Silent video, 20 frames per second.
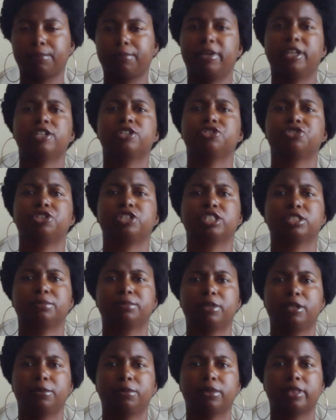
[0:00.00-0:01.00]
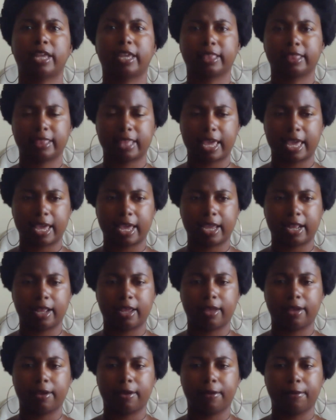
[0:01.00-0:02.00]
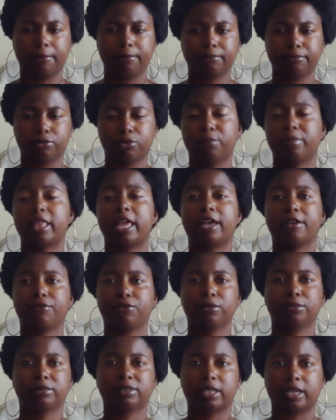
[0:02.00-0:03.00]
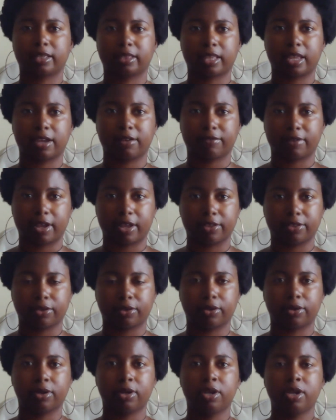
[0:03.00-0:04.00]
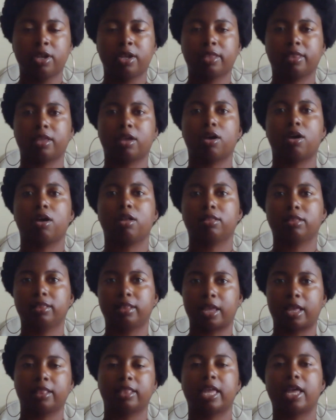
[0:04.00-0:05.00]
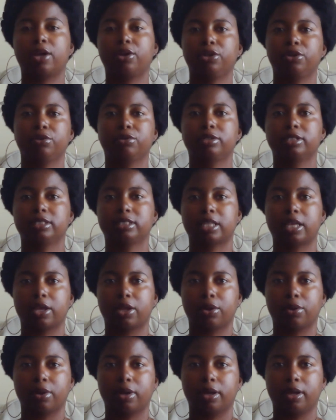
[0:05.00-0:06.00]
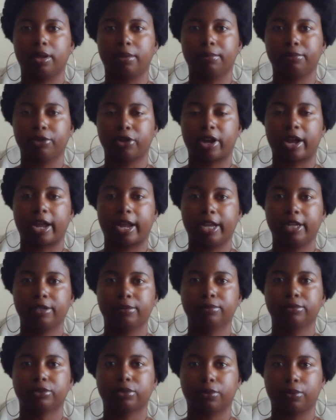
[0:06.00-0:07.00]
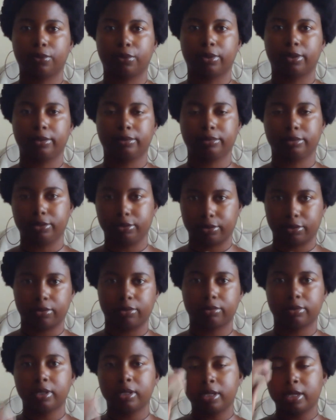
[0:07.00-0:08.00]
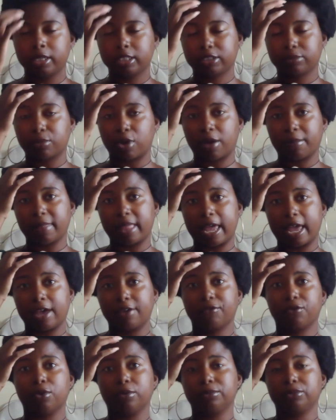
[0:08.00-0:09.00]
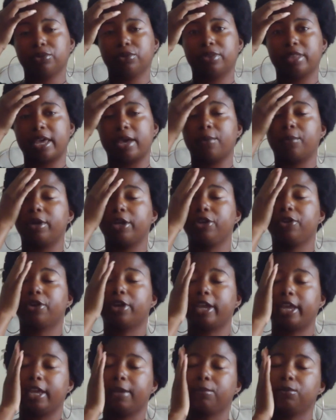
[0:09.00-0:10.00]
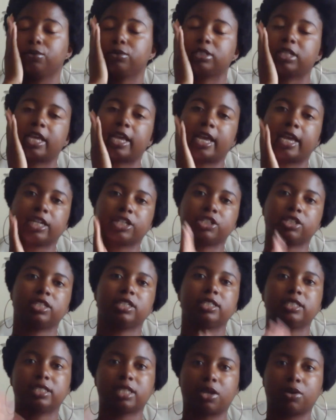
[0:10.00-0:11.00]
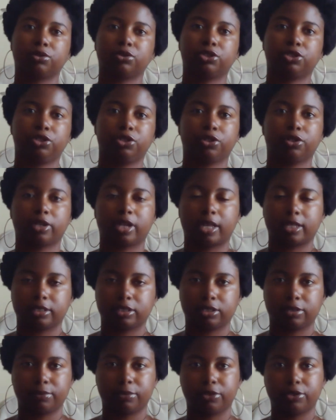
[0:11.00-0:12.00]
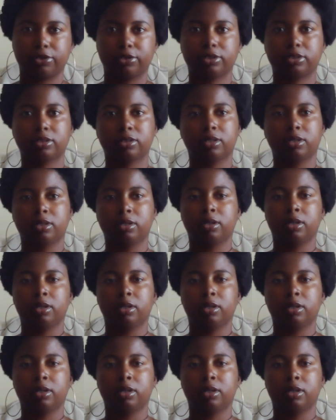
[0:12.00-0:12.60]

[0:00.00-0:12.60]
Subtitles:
Pinterest, people like that, or platforms like that rather, that allow you to sell your items on, small platforms, so that way you're able to actually sell to your customers.